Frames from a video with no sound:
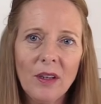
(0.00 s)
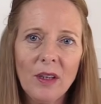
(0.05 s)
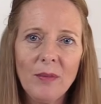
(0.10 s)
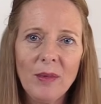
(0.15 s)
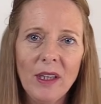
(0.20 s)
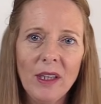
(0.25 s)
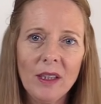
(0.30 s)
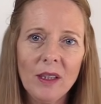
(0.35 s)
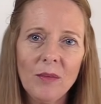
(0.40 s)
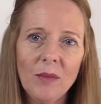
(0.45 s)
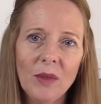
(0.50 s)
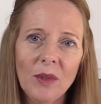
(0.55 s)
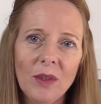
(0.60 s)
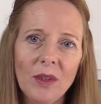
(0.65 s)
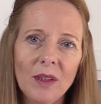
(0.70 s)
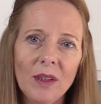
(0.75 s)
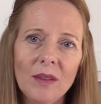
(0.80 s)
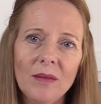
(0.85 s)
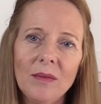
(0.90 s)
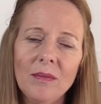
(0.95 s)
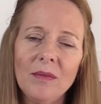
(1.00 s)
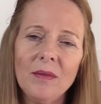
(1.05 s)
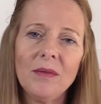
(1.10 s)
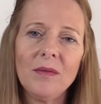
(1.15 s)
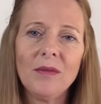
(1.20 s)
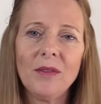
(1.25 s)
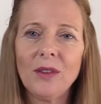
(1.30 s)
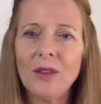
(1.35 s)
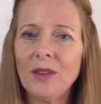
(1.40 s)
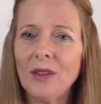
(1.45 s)
wrap anymore
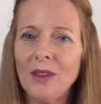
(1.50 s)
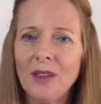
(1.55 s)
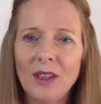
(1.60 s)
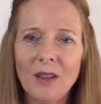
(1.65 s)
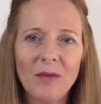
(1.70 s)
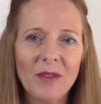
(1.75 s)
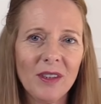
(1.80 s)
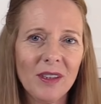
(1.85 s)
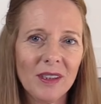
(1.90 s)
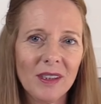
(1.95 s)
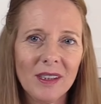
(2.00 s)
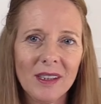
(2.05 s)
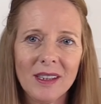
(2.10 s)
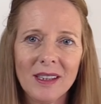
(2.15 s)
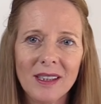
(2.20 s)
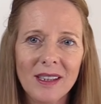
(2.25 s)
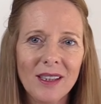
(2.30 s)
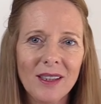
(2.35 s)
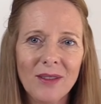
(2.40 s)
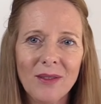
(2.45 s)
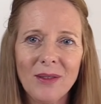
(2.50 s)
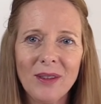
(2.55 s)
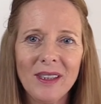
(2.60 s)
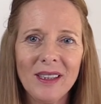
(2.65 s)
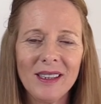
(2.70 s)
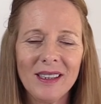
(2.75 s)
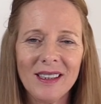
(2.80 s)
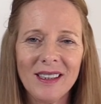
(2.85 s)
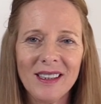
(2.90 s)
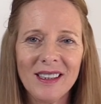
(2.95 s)
for obvious
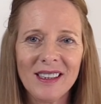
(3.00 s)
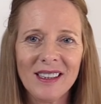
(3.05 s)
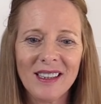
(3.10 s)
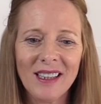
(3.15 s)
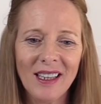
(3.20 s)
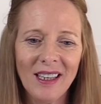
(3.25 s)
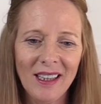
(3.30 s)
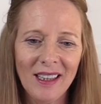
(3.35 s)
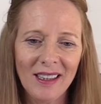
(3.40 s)
reasons.